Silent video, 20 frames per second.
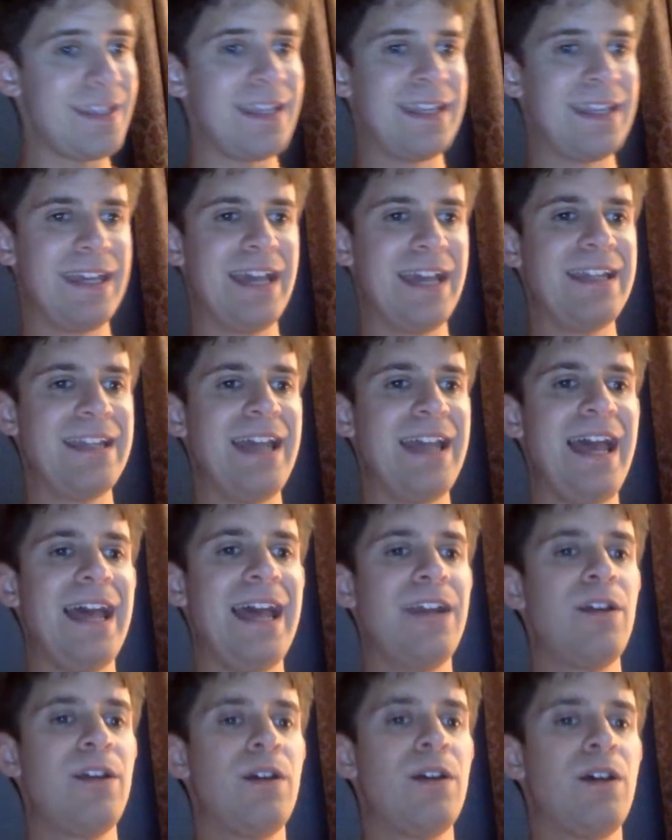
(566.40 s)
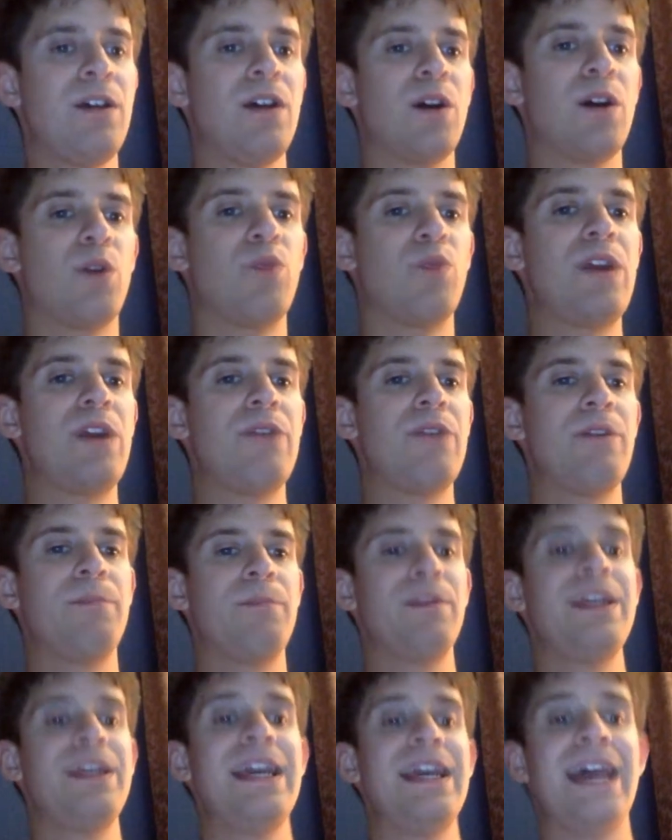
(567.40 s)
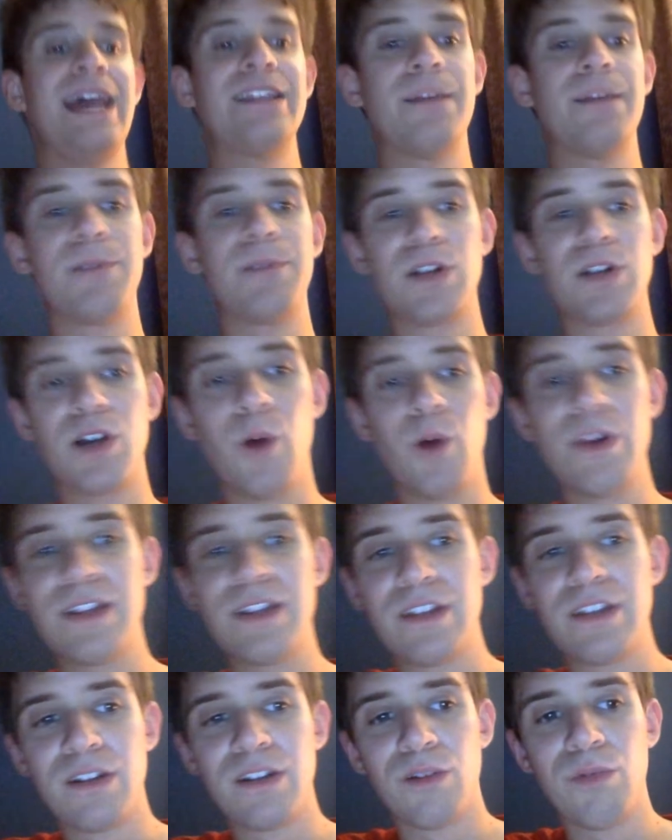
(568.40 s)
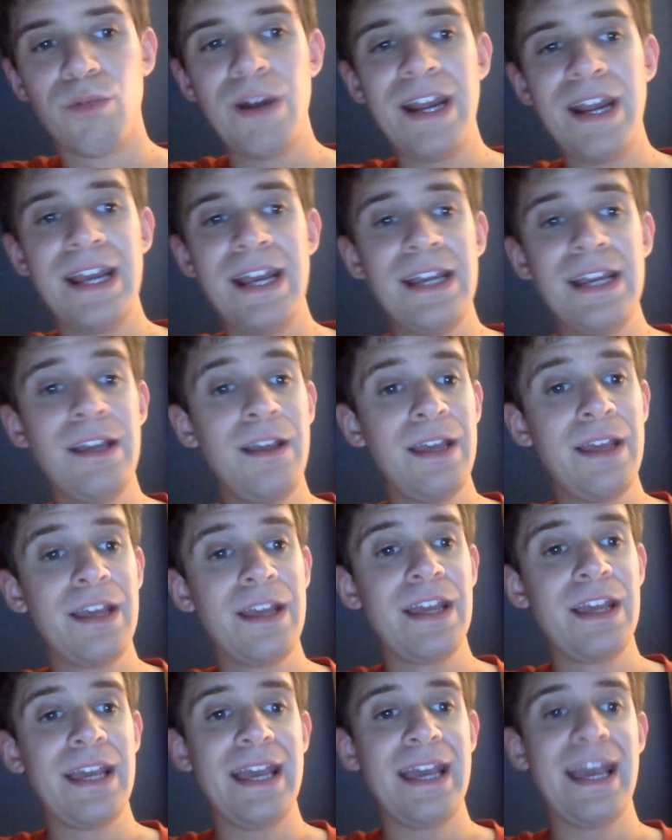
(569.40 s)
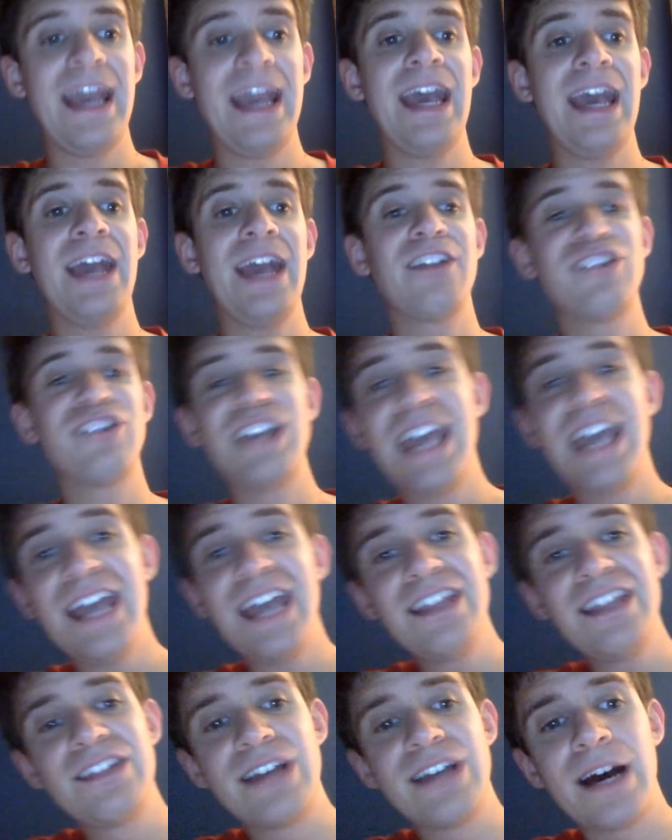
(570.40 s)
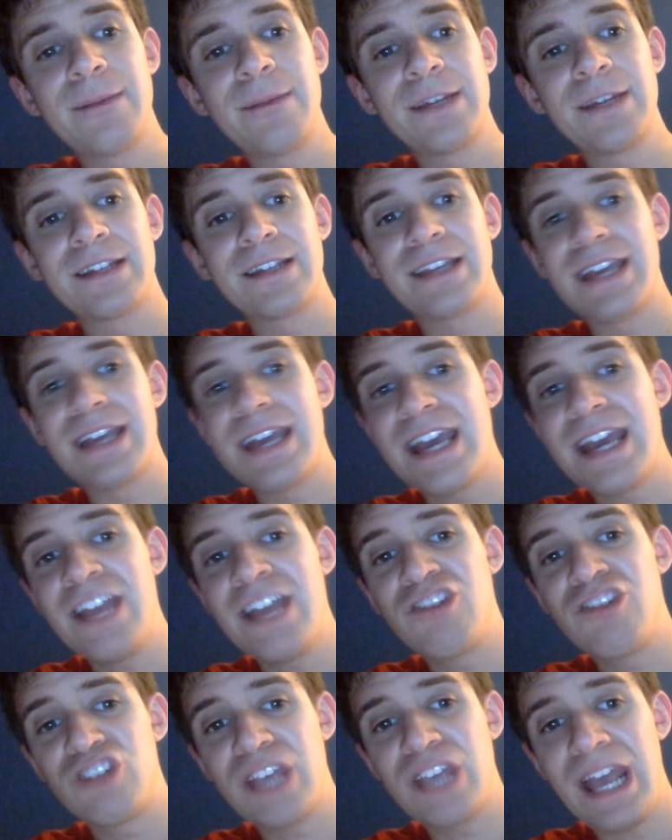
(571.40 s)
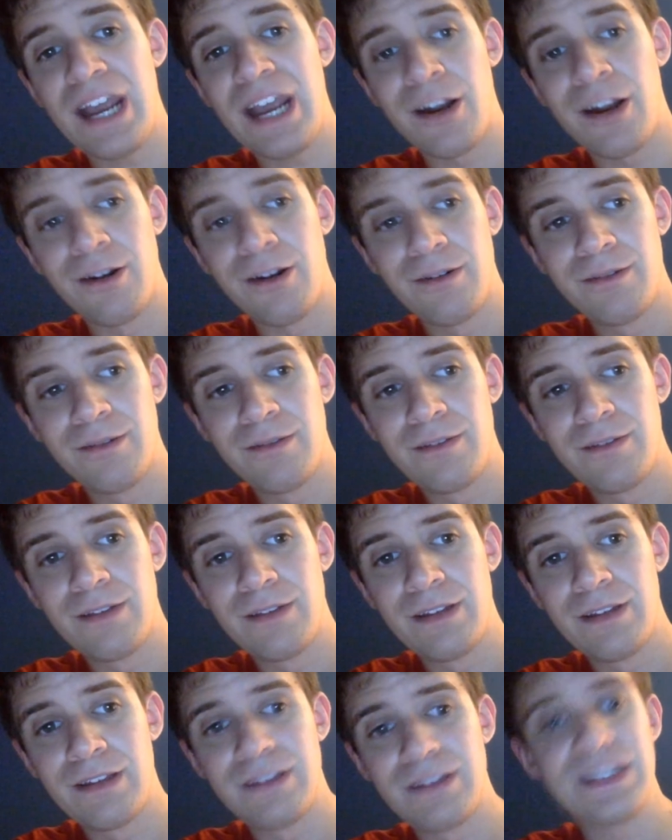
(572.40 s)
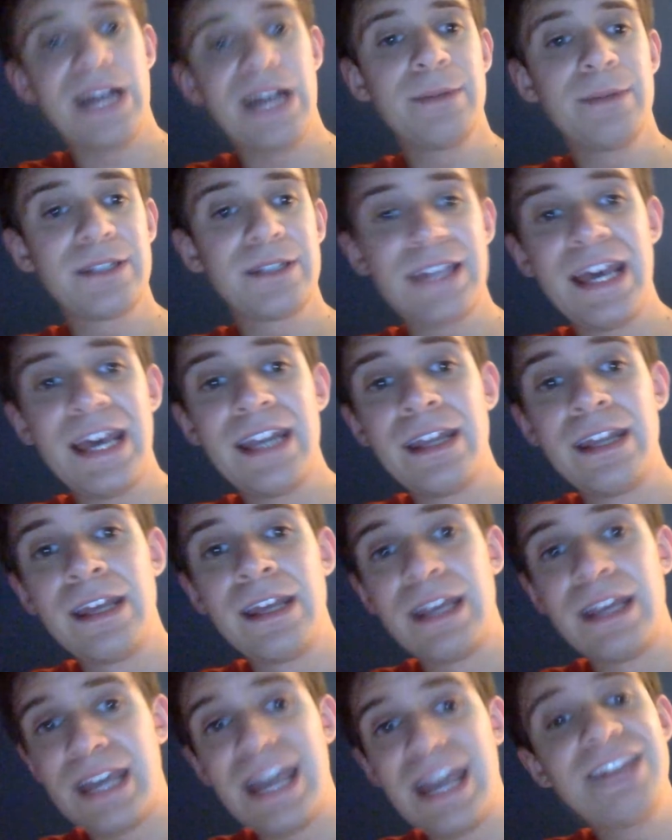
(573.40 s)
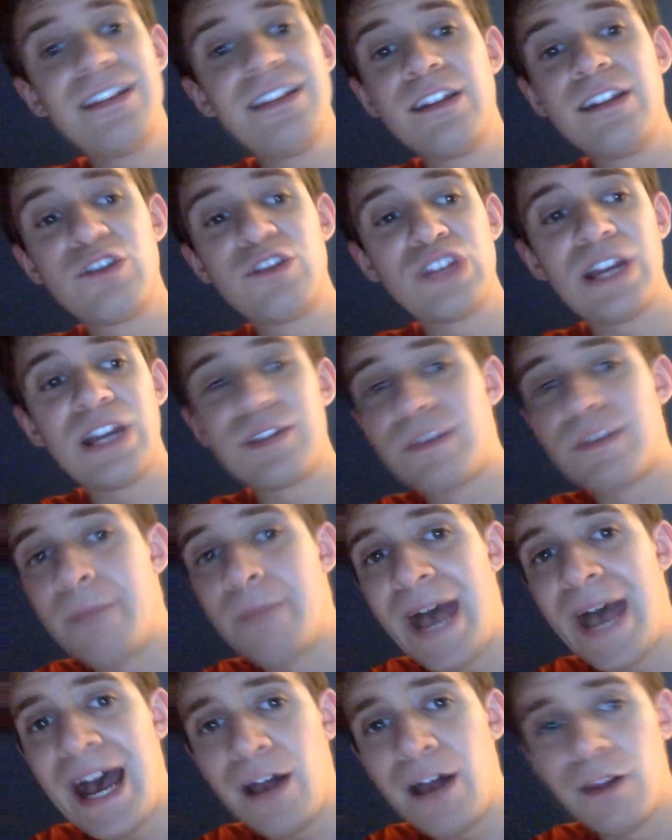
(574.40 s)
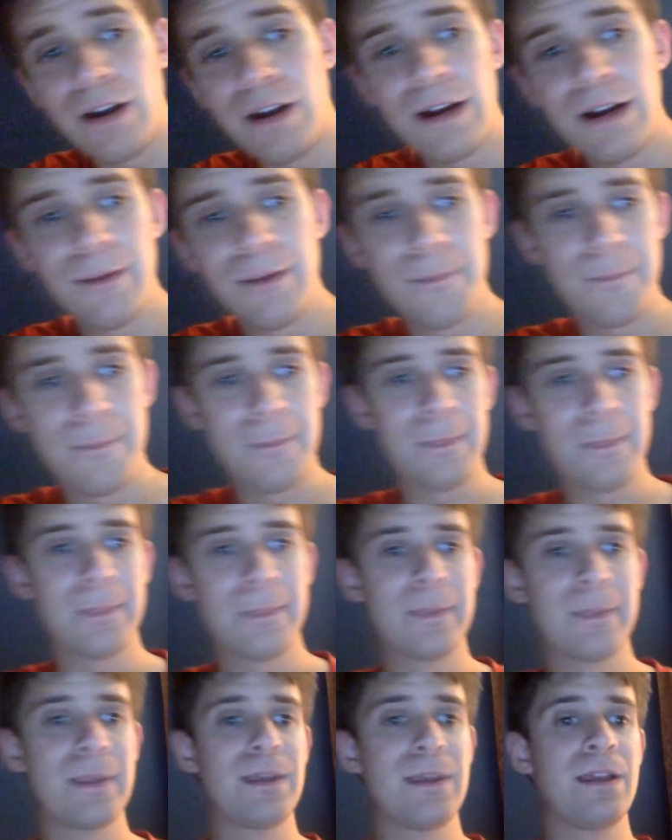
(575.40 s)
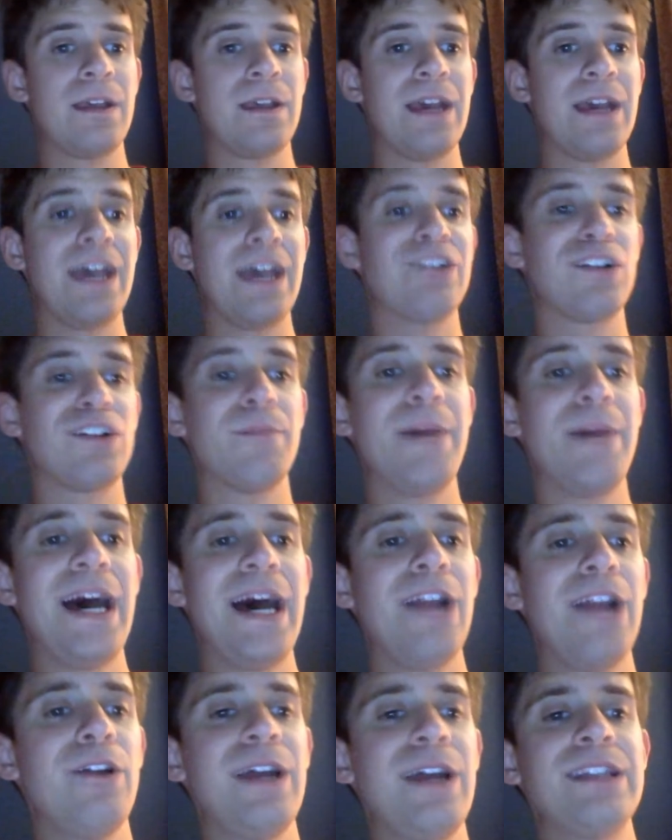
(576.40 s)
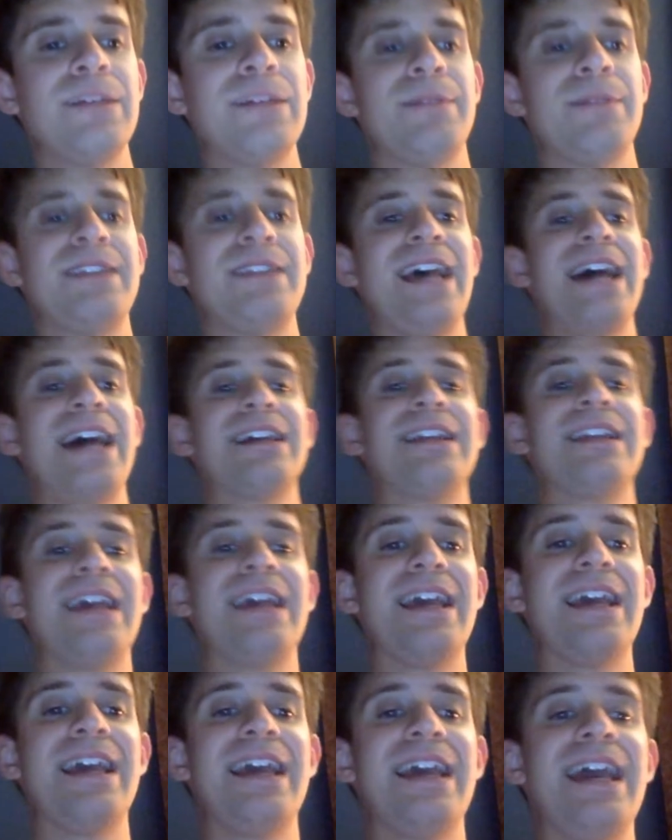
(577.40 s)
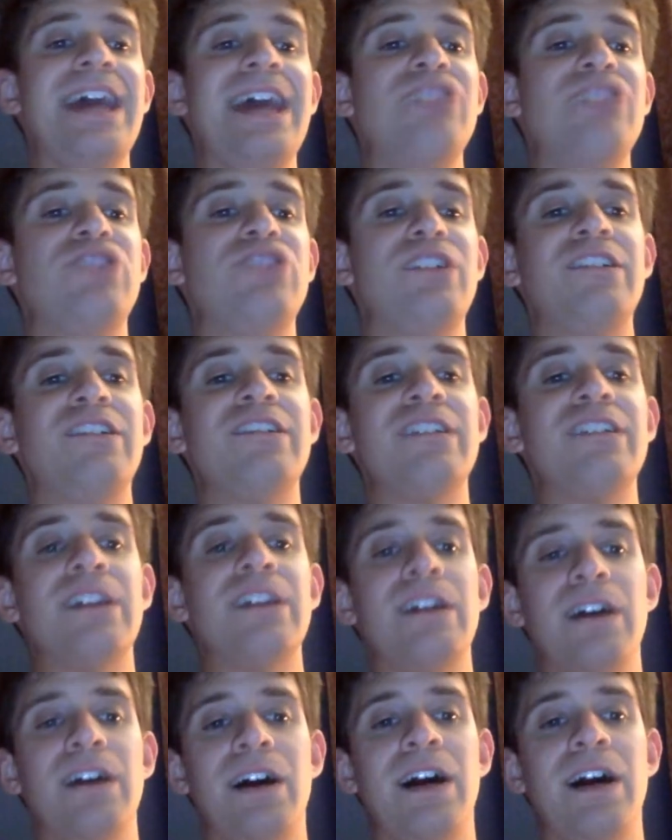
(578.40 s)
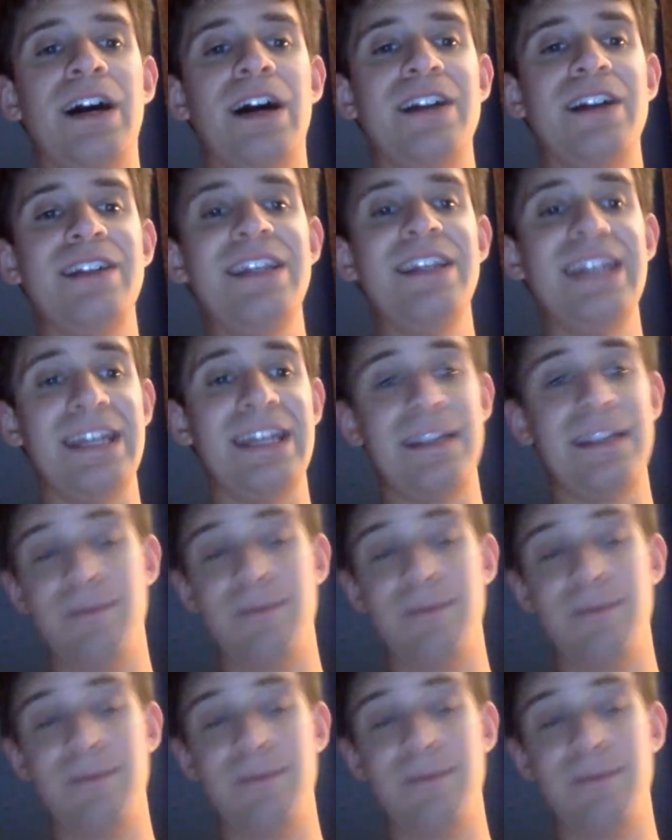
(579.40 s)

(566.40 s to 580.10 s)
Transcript: And then Rhea Ripley ended up going under the ring, and she handed Dominik a chair. Dominik then handed the chair to Balor. And so Balor ended up attacking Edge's uh, knee